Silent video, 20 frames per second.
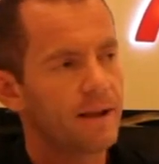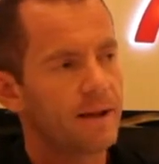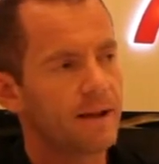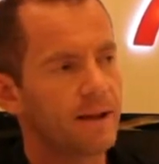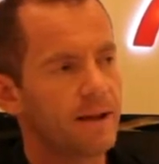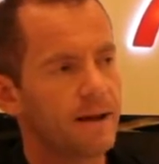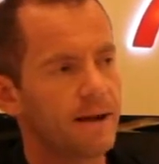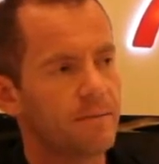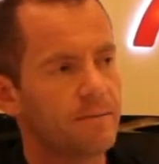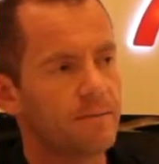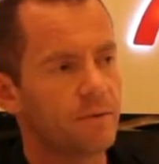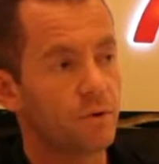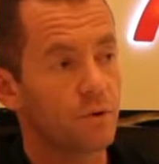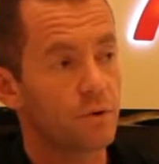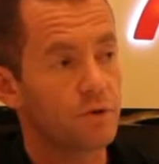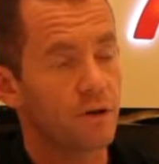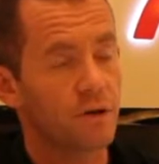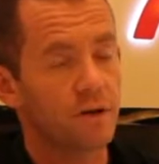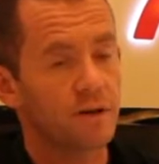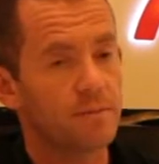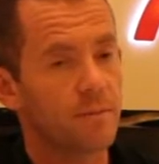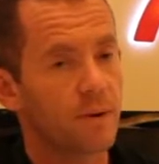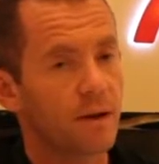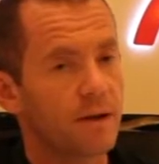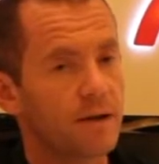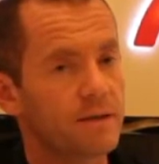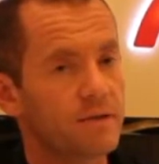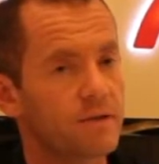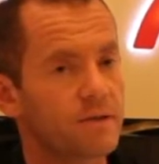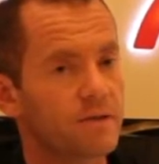Also
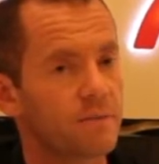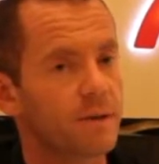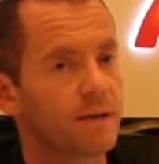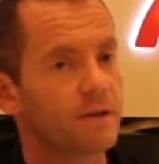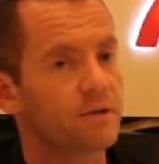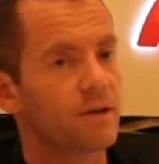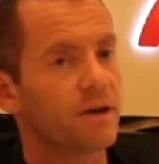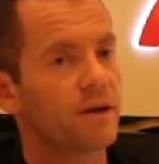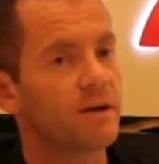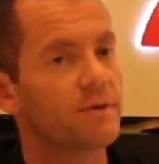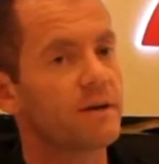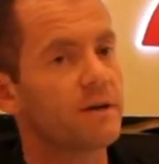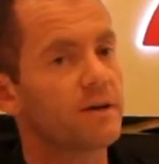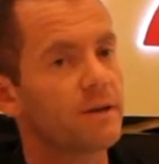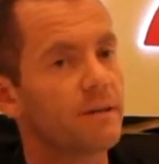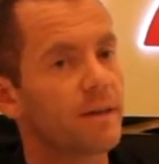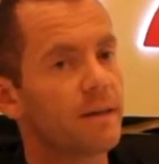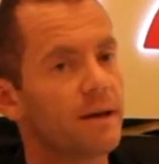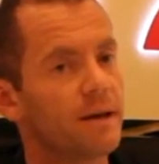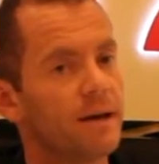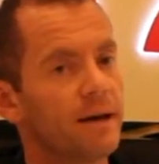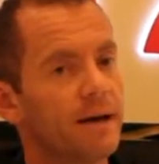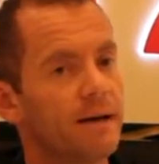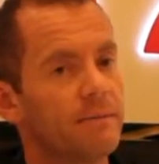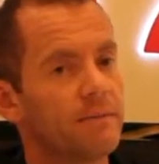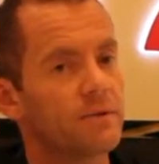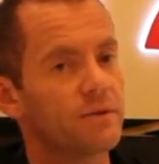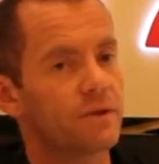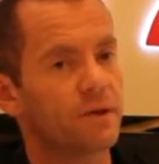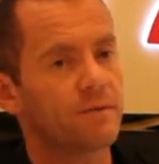compliance is a big driver,
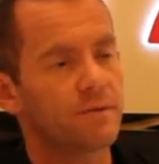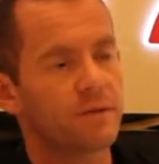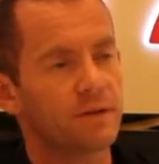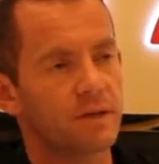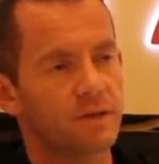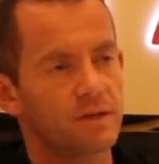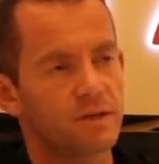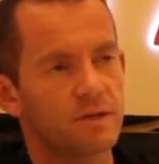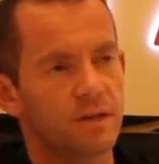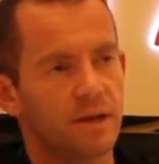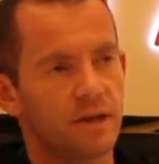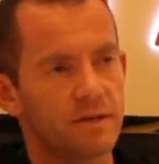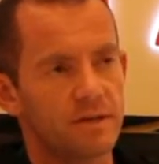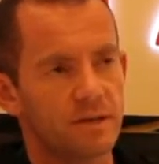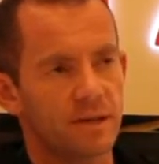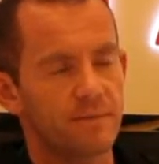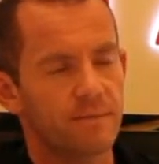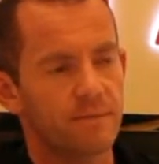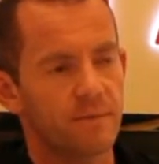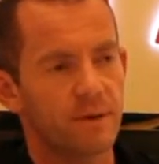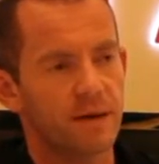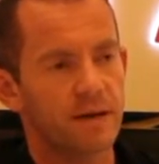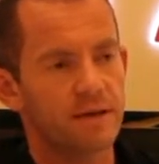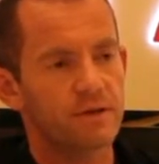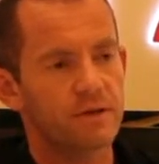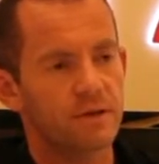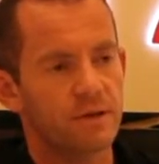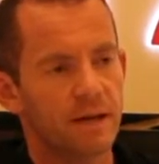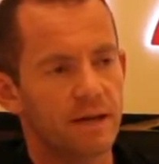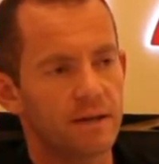so if you're digitising
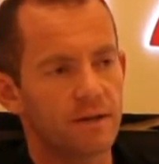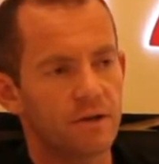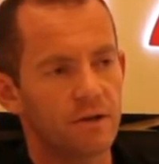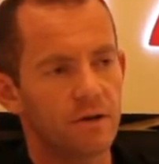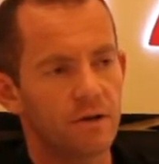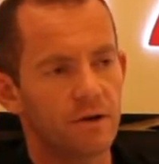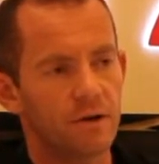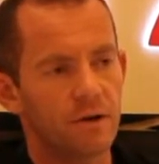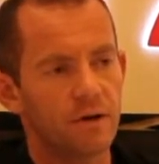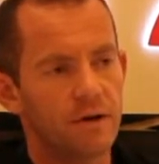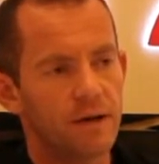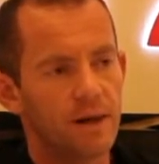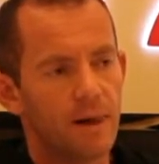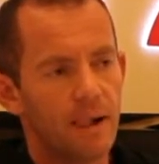information and you're,